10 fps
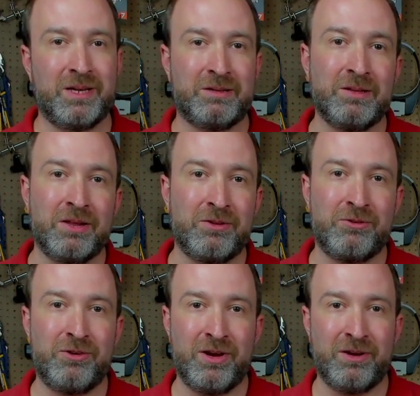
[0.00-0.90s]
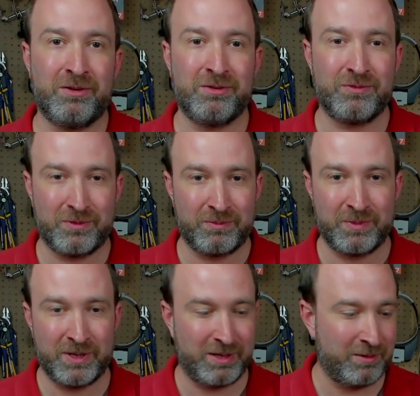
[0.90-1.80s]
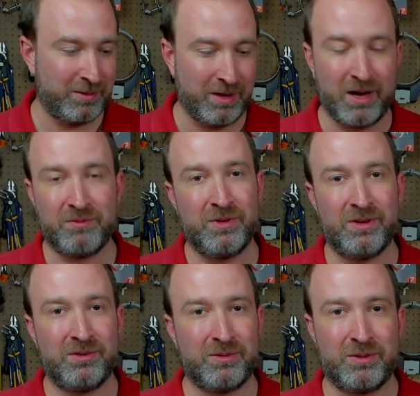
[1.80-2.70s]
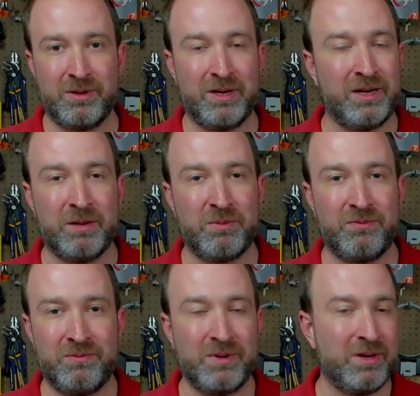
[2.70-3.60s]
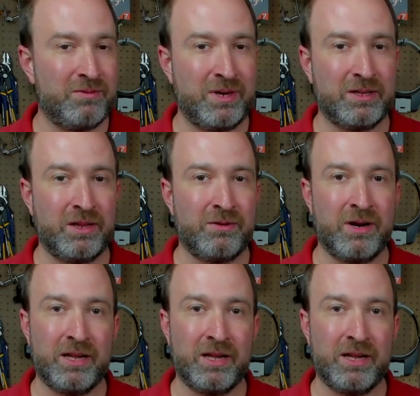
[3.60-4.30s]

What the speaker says: leather chairs for my office or any type of fake leather.